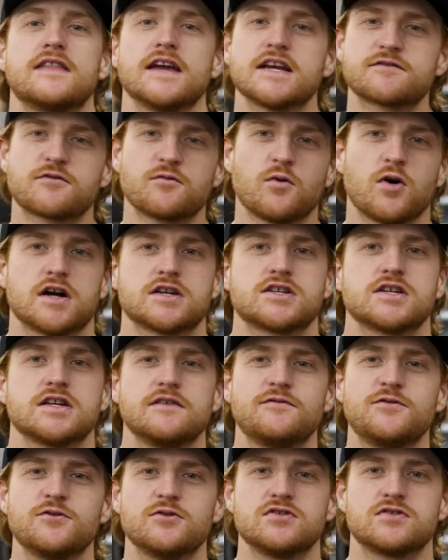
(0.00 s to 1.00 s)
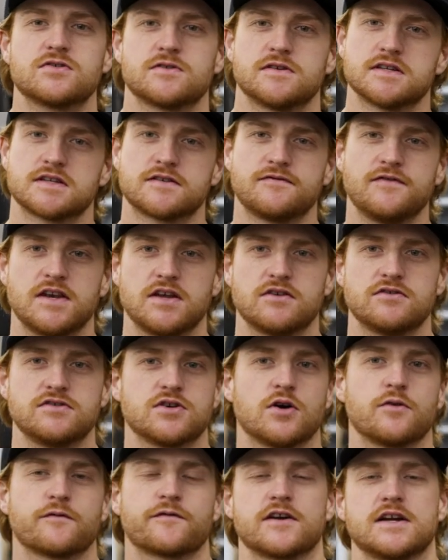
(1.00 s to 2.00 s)
Thanks for watching. If you enjoyed this video,
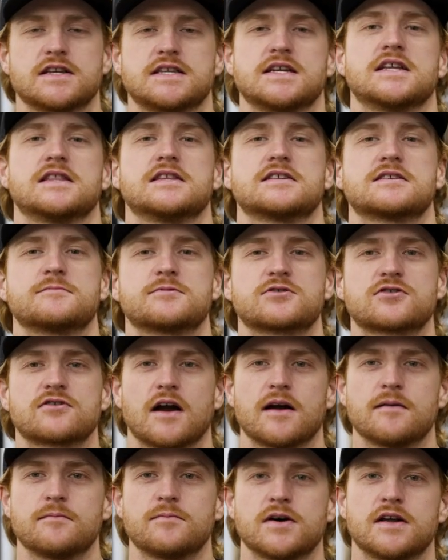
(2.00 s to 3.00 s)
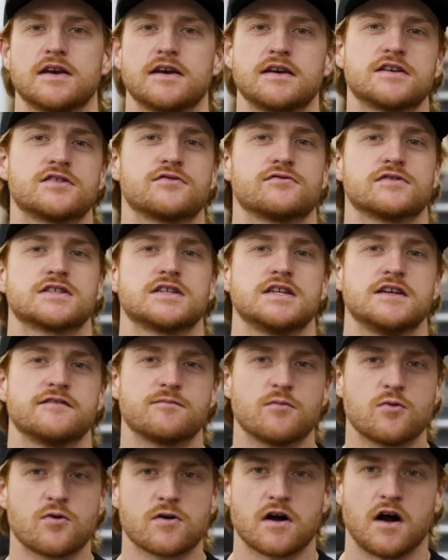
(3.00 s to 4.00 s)
don't forget to hit the subscribe button to receive
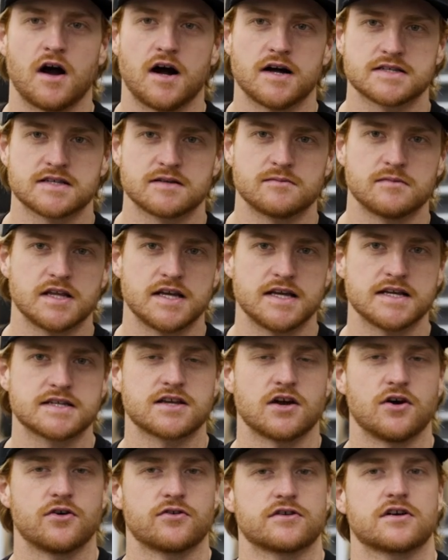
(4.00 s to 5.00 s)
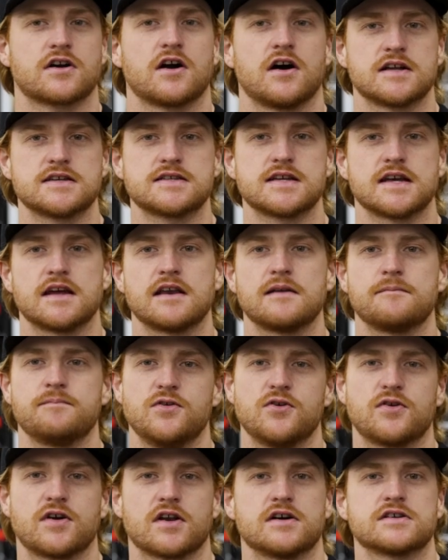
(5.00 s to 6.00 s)
more awesome Lynx owner content.
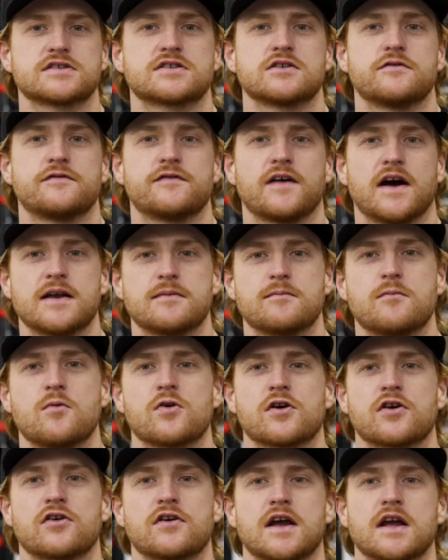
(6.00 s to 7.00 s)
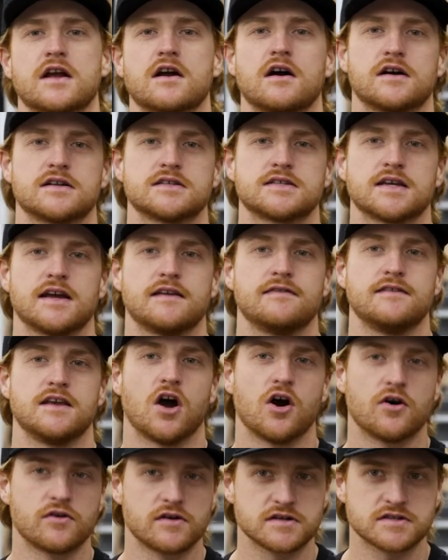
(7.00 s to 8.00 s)
You can also find more great content in the
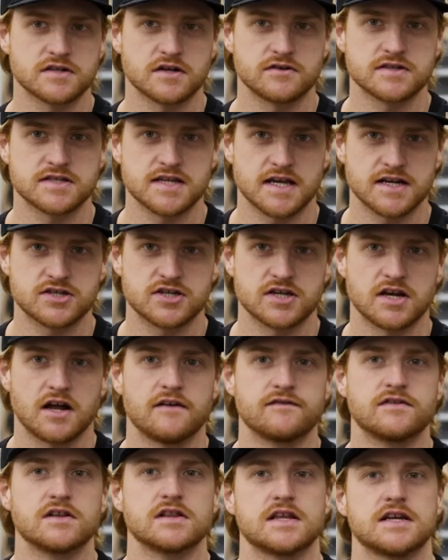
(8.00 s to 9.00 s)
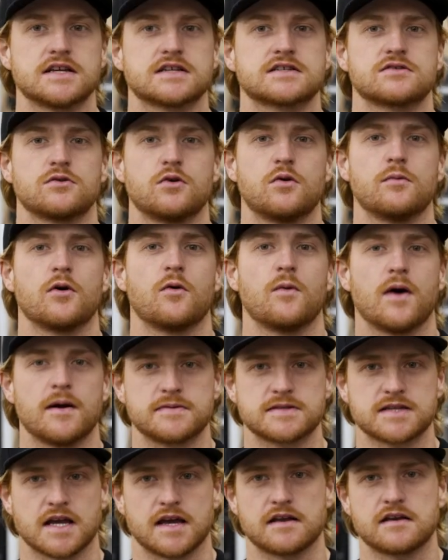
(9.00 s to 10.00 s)
owner zone section of the Lynx Snowmobile
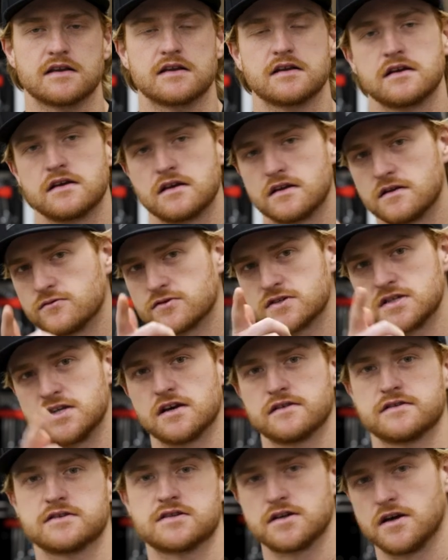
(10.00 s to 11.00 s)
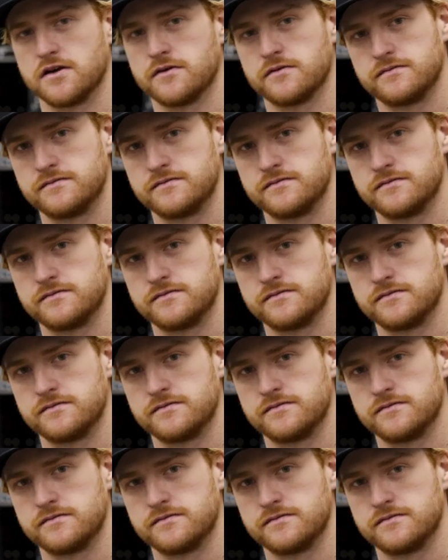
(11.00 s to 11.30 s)
website. We'll see you on the snow.